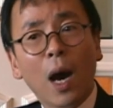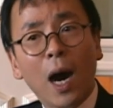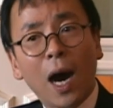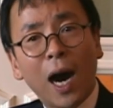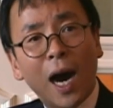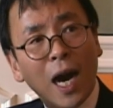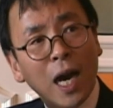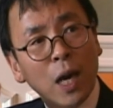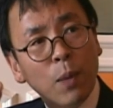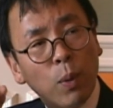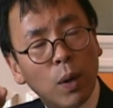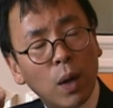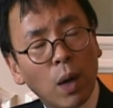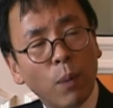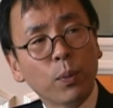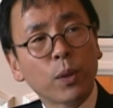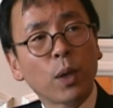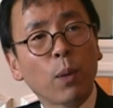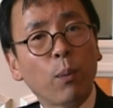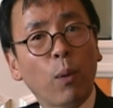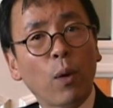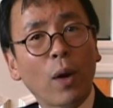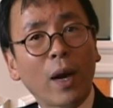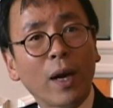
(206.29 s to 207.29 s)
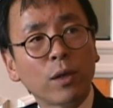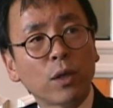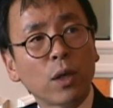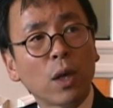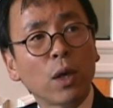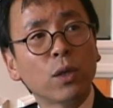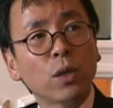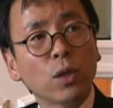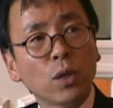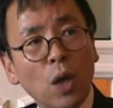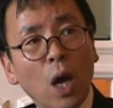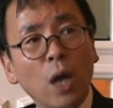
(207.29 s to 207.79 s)
High property price
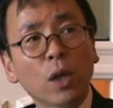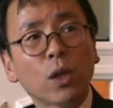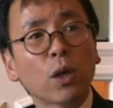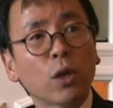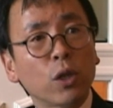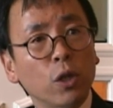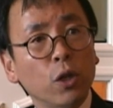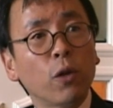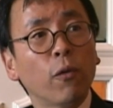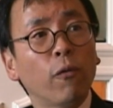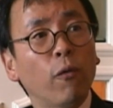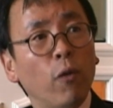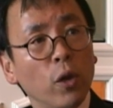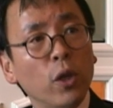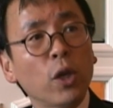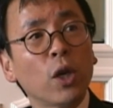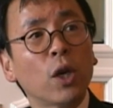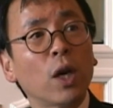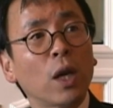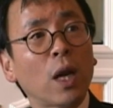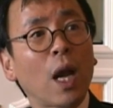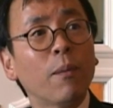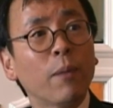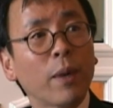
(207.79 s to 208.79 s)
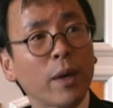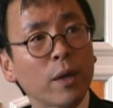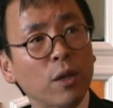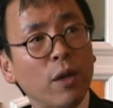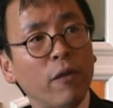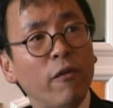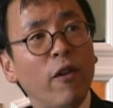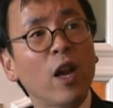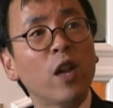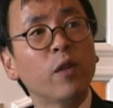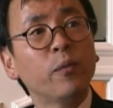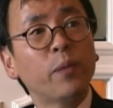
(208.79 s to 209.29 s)
is not good for economic
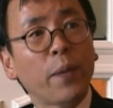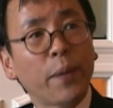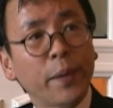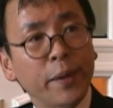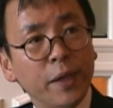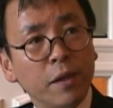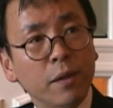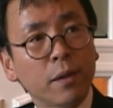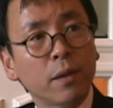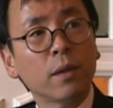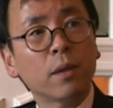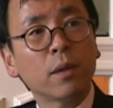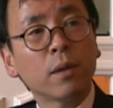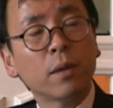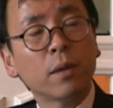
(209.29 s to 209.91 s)
development.